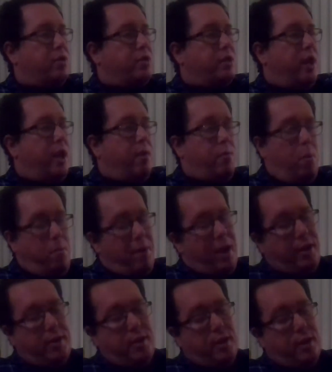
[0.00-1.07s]

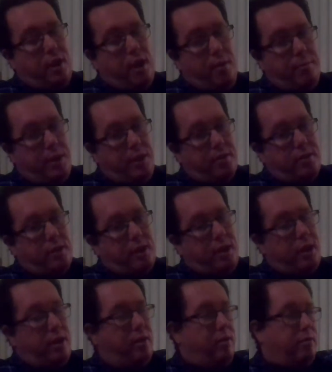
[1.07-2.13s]
romantic comedy
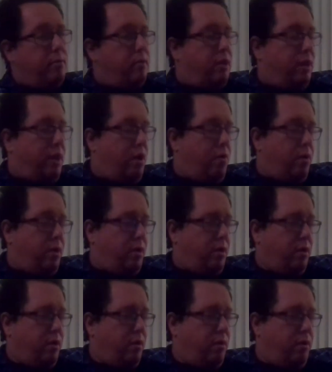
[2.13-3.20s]
today.
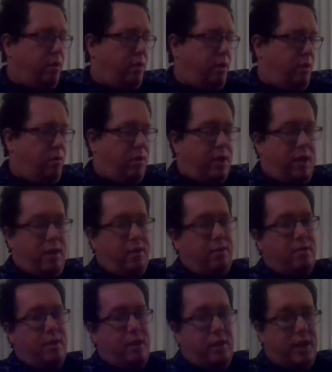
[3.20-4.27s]
You can
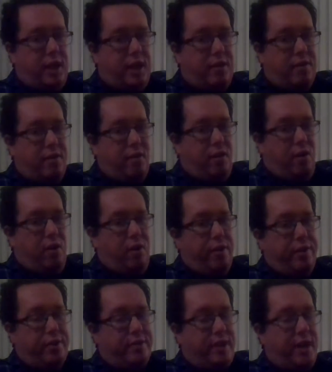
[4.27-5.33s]
delete all
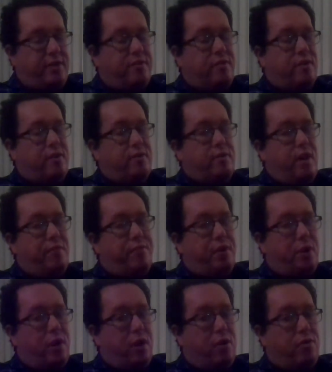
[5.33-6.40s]
the sad songs off
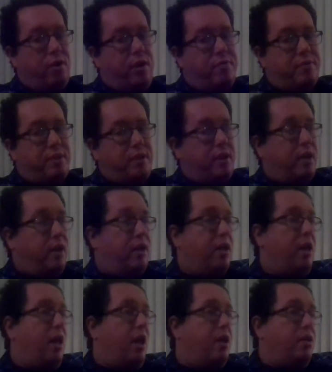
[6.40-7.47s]
your hard drives today.
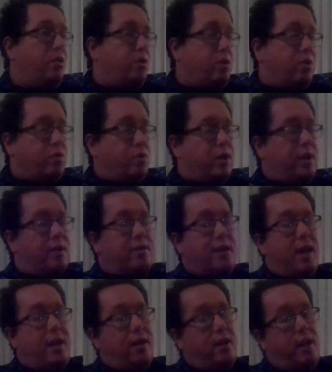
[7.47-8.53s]
You could drink
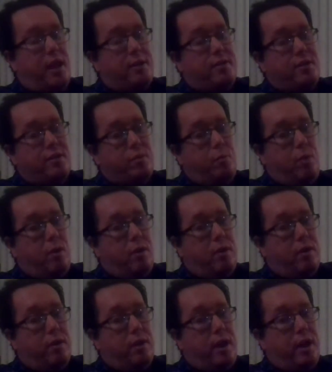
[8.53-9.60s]
10 glasses of water
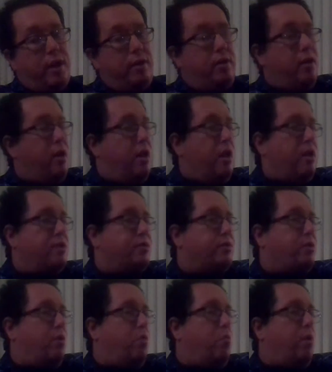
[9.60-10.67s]
today.
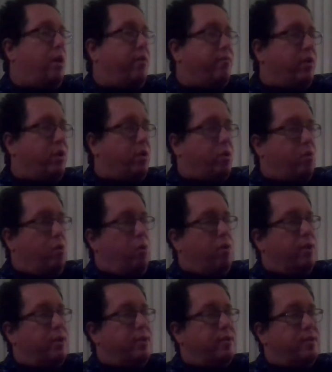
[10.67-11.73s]
So whatever your
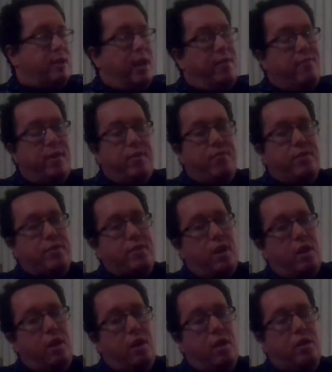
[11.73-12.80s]
goal is, even if it's a
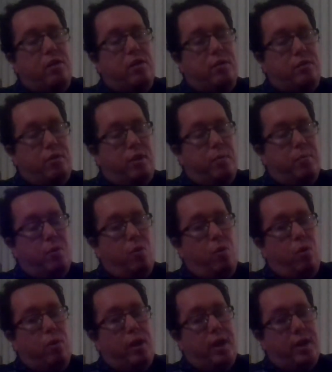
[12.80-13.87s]
long-term
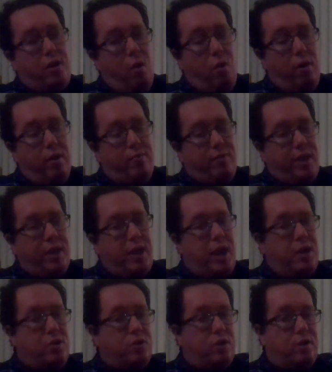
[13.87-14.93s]
goal like go on
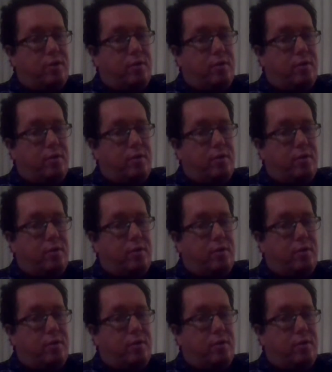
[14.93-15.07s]
vacation,